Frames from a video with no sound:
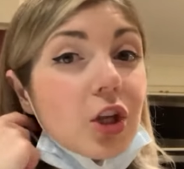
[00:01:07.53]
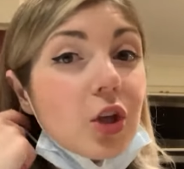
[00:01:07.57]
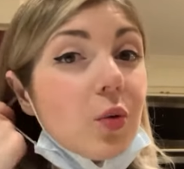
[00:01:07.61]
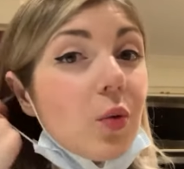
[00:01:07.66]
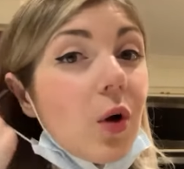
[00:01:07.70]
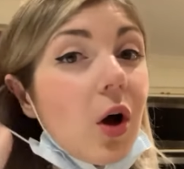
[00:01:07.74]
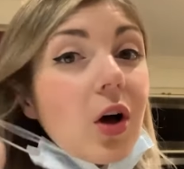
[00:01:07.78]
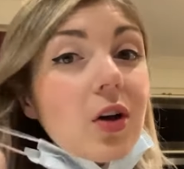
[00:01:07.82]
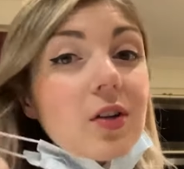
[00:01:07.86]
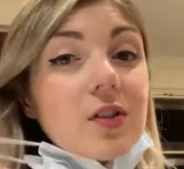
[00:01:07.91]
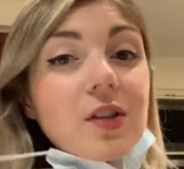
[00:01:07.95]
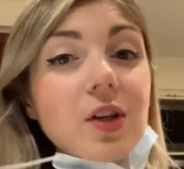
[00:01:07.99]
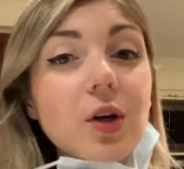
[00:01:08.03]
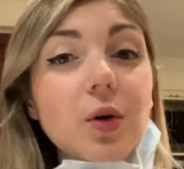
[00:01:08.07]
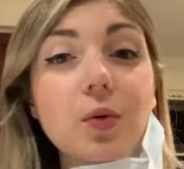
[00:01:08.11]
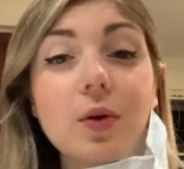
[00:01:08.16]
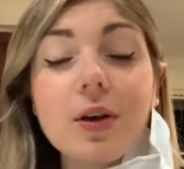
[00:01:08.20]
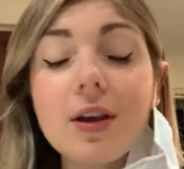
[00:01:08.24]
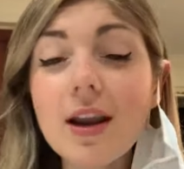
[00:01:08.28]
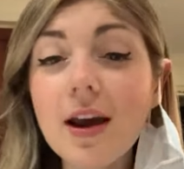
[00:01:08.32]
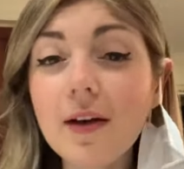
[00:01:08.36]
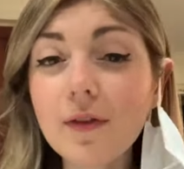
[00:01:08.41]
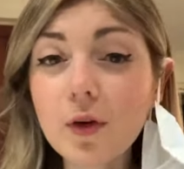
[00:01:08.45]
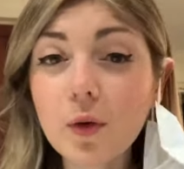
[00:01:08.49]
You also
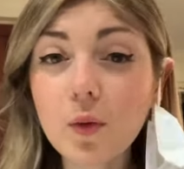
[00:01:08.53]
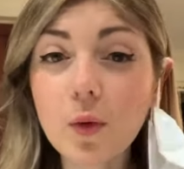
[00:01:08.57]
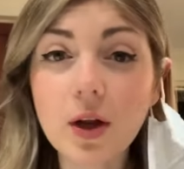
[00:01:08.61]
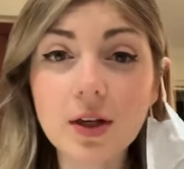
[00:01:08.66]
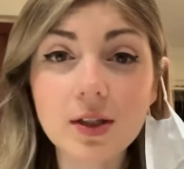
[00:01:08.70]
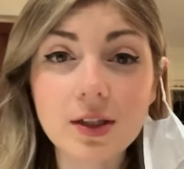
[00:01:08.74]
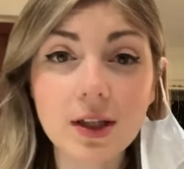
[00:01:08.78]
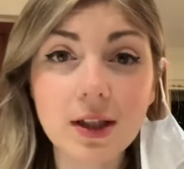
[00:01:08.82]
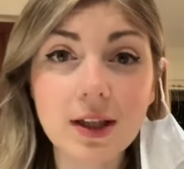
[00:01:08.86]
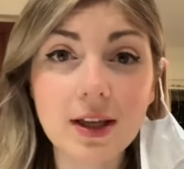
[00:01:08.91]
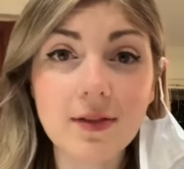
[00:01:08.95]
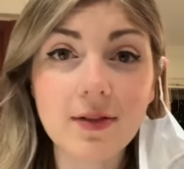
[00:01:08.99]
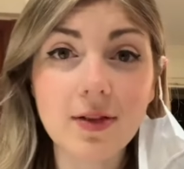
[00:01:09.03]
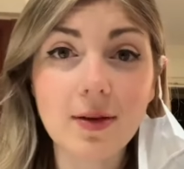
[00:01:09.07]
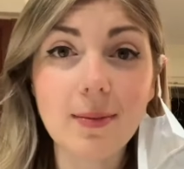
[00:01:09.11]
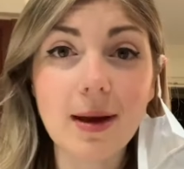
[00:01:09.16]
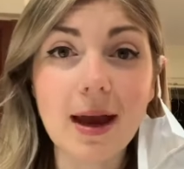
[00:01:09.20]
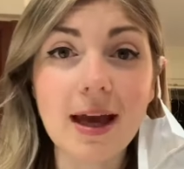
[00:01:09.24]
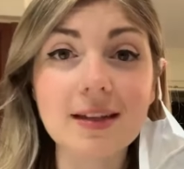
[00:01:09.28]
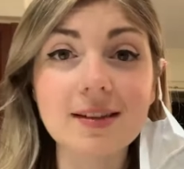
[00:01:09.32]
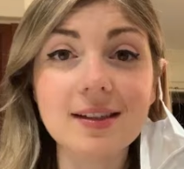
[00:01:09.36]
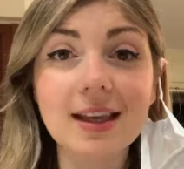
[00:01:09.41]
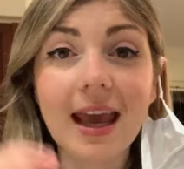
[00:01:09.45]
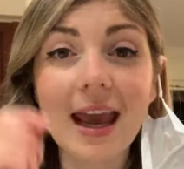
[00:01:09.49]
never want to leave the
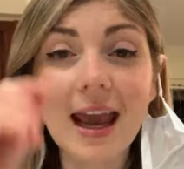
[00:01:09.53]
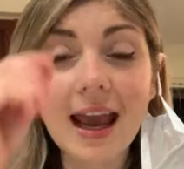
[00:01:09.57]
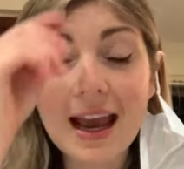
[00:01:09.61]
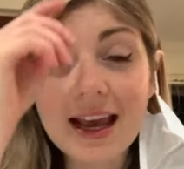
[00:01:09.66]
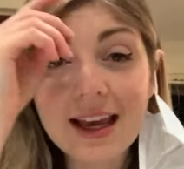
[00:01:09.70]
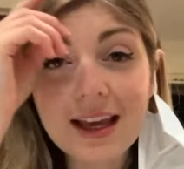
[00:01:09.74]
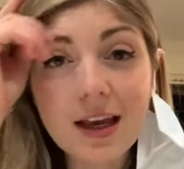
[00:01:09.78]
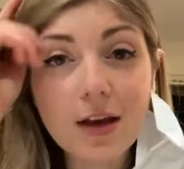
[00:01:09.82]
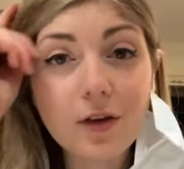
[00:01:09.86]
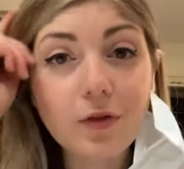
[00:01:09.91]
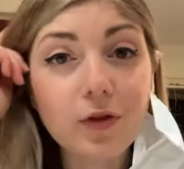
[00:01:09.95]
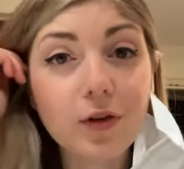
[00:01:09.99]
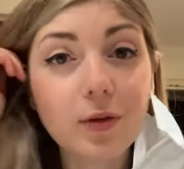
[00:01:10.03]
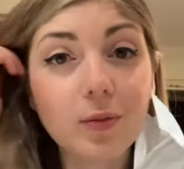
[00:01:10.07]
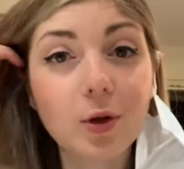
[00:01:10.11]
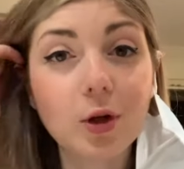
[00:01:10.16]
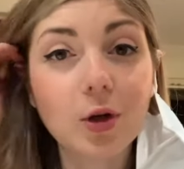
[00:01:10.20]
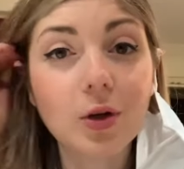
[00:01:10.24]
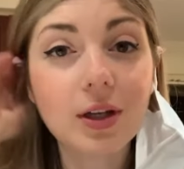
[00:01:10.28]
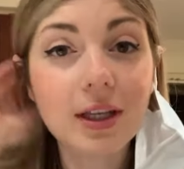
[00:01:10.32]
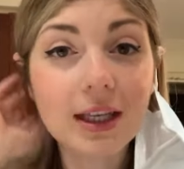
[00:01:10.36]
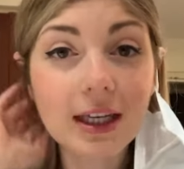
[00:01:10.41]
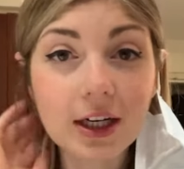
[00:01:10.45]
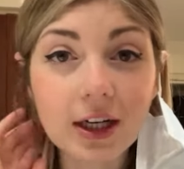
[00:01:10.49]
mask hanging from
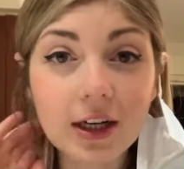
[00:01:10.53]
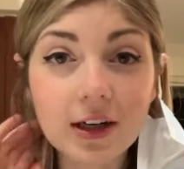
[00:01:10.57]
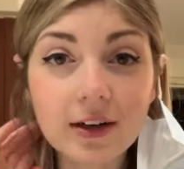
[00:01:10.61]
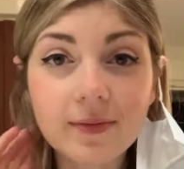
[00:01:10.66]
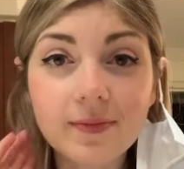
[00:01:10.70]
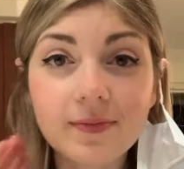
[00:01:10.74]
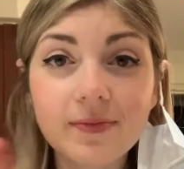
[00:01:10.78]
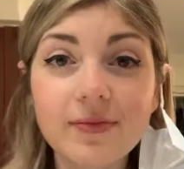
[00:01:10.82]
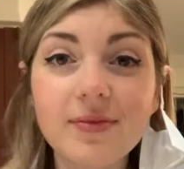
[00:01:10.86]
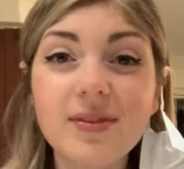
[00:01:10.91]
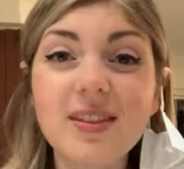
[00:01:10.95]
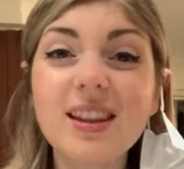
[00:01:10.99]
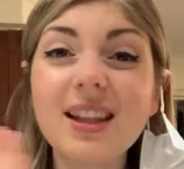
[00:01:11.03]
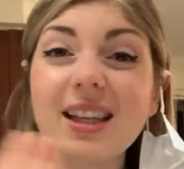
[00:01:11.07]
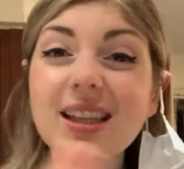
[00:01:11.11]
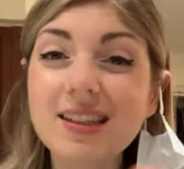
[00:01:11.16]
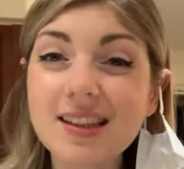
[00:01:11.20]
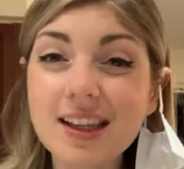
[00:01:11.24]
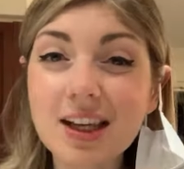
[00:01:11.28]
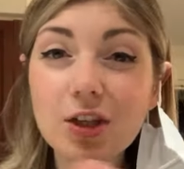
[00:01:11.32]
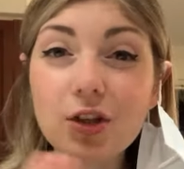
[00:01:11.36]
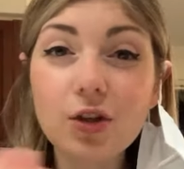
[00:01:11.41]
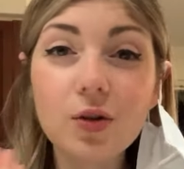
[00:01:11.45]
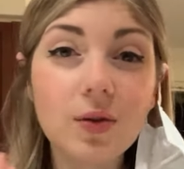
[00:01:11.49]
your ear.
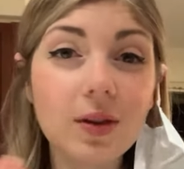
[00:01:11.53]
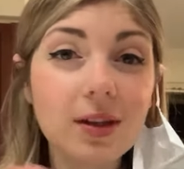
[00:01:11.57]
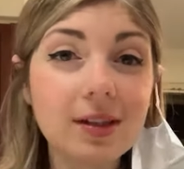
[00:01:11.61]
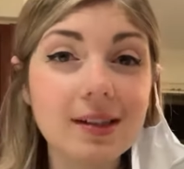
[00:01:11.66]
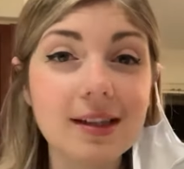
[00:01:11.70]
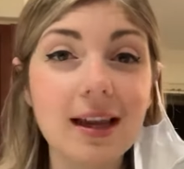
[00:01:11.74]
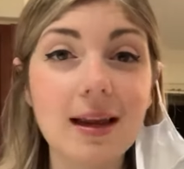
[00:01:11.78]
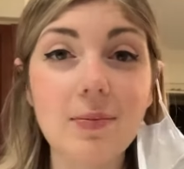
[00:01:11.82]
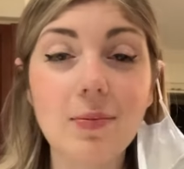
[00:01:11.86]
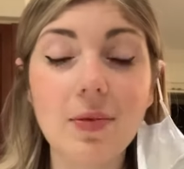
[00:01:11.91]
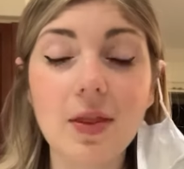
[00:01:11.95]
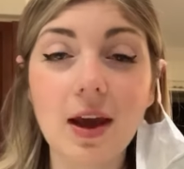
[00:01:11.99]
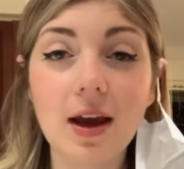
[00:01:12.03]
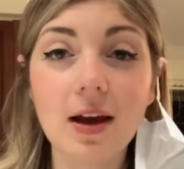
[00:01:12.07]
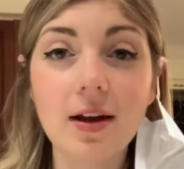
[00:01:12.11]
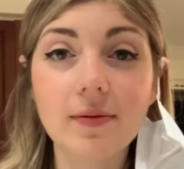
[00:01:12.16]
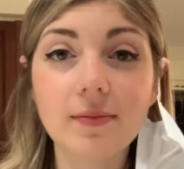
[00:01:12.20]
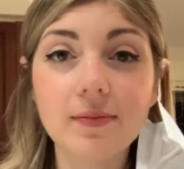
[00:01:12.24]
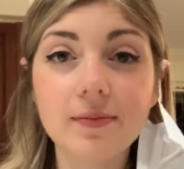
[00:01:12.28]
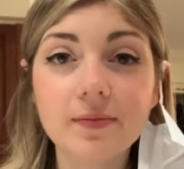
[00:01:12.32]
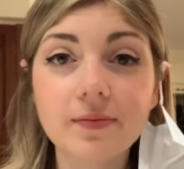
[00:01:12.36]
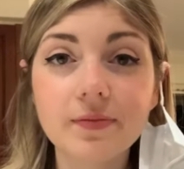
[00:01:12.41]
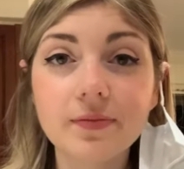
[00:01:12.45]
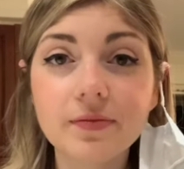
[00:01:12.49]
This can do the same
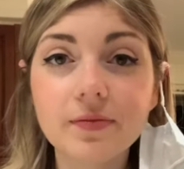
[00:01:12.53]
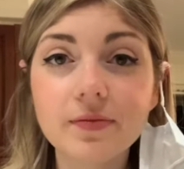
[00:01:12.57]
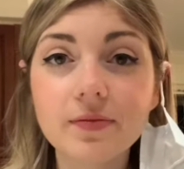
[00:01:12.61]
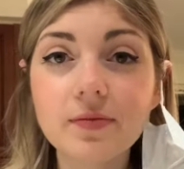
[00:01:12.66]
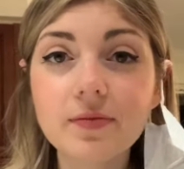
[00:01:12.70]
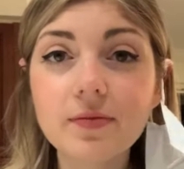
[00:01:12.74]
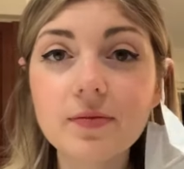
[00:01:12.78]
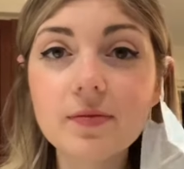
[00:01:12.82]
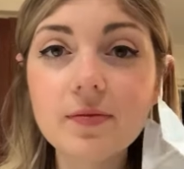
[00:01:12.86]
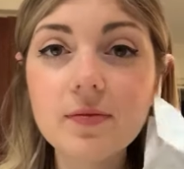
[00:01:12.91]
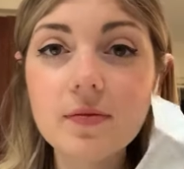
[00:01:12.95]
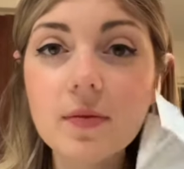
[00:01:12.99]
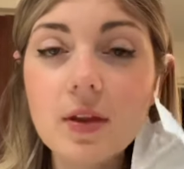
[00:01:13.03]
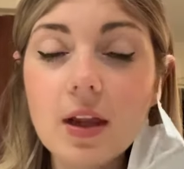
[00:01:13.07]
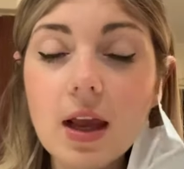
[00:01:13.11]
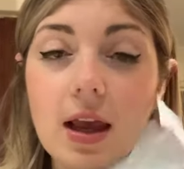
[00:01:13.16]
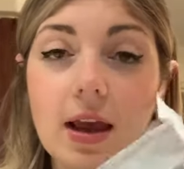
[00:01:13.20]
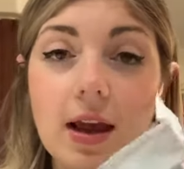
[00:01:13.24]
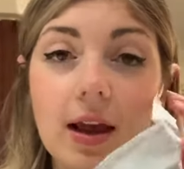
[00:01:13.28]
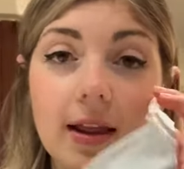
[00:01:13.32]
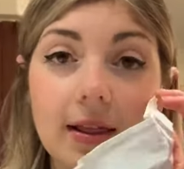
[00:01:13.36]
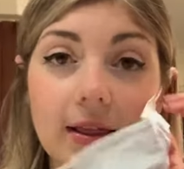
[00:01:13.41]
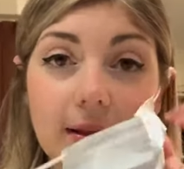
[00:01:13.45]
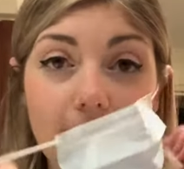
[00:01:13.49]
thing.
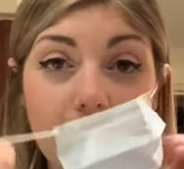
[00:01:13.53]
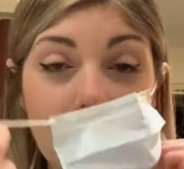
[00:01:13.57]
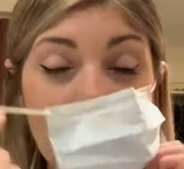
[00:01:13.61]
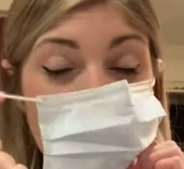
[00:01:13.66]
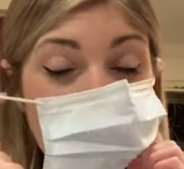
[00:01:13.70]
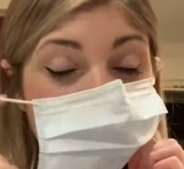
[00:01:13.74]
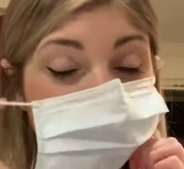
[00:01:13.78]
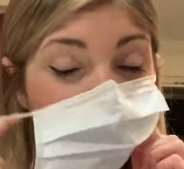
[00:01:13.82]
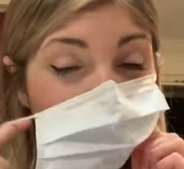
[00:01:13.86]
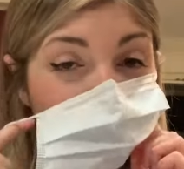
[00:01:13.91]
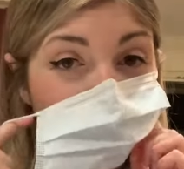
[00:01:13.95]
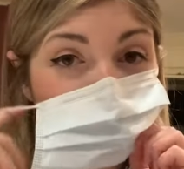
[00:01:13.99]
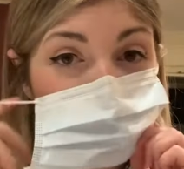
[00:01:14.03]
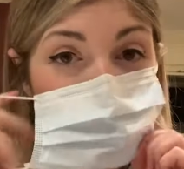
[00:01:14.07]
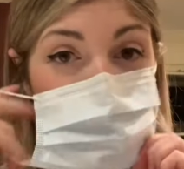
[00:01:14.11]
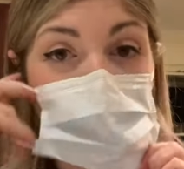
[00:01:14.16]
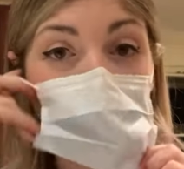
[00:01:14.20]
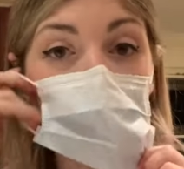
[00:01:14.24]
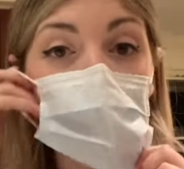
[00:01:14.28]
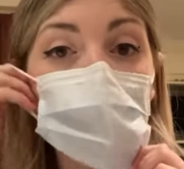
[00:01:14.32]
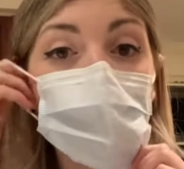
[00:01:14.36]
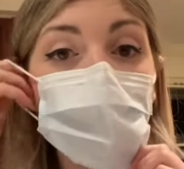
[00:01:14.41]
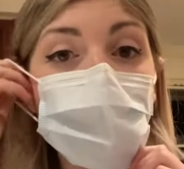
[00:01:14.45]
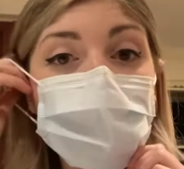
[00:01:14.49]
The mask
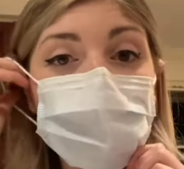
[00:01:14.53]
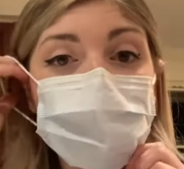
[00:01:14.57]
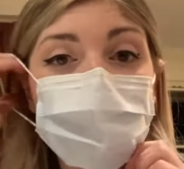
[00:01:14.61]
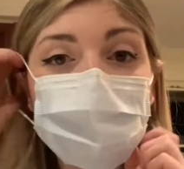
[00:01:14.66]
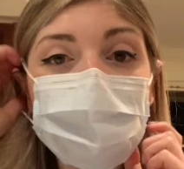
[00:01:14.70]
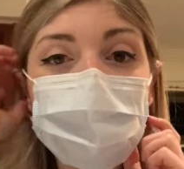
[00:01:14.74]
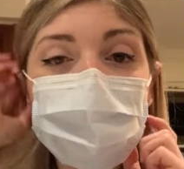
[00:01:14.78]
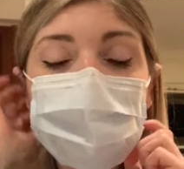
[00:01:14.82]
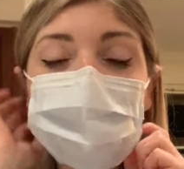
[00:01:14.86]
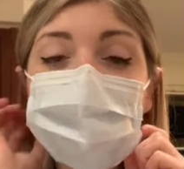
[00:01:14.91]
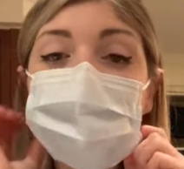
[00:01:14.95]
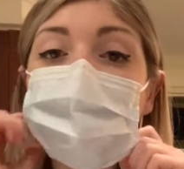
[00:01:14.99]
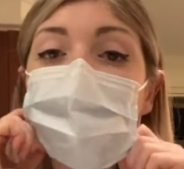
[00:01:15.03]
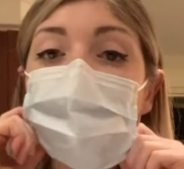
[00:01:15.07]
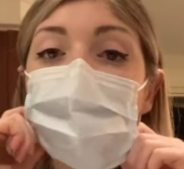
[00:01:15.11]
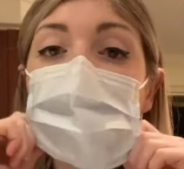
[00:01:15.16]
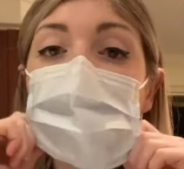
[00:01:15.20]
should always be